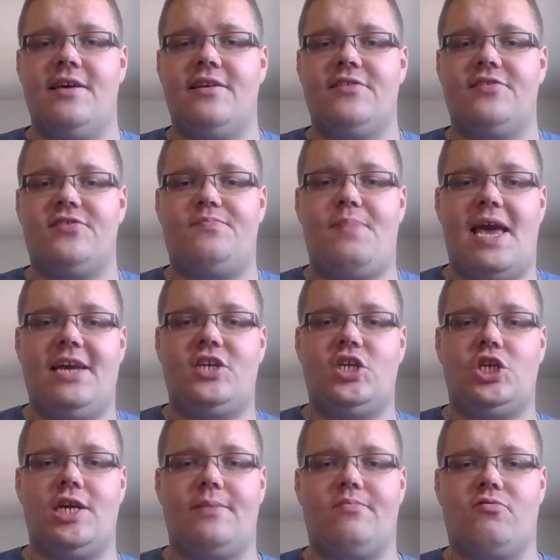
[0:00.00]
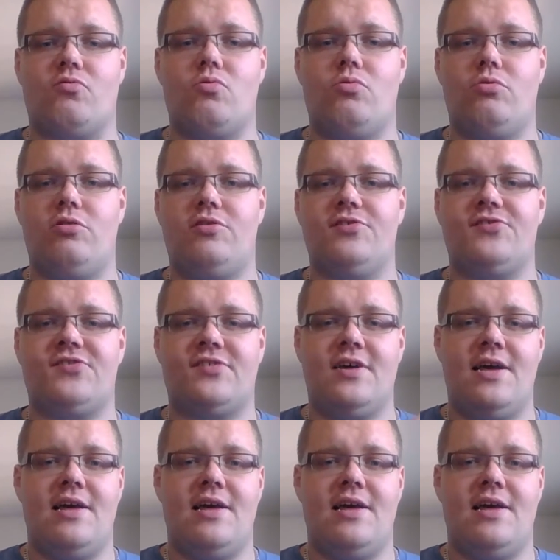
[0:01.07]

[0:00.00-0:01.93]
spaceship rules,